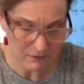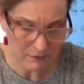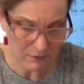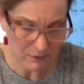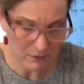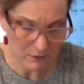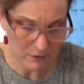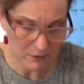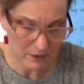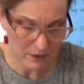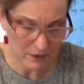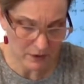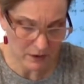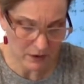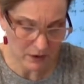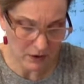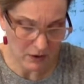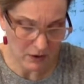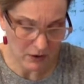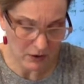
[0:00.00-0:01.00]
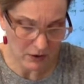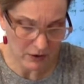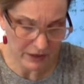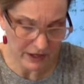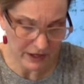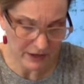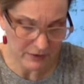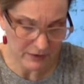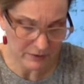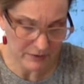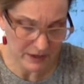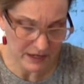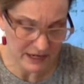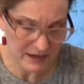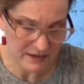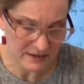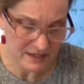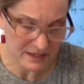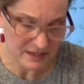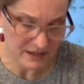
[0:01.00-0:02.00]
for all that
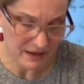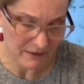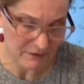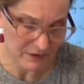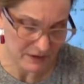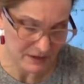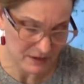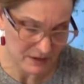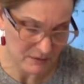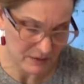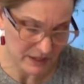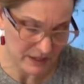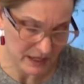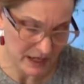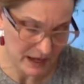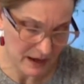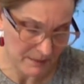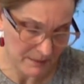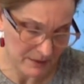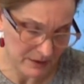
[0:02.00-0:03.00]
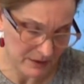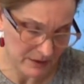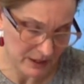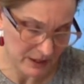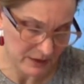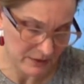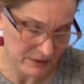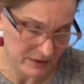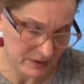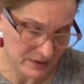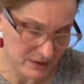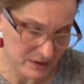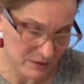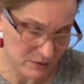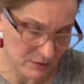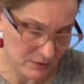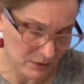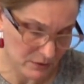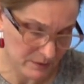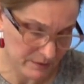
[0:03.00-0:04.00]
great stuff that's going to happen later in
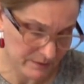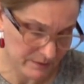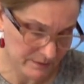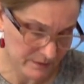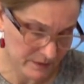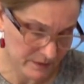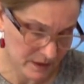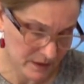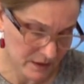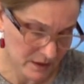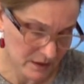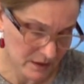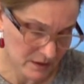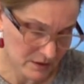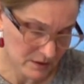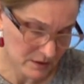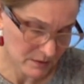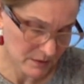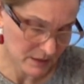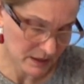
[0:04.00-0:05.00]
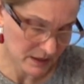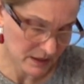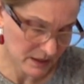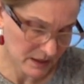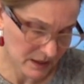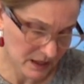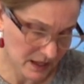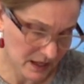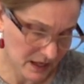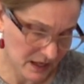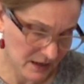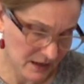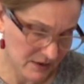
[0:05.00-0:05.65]
school. So I'm going to cut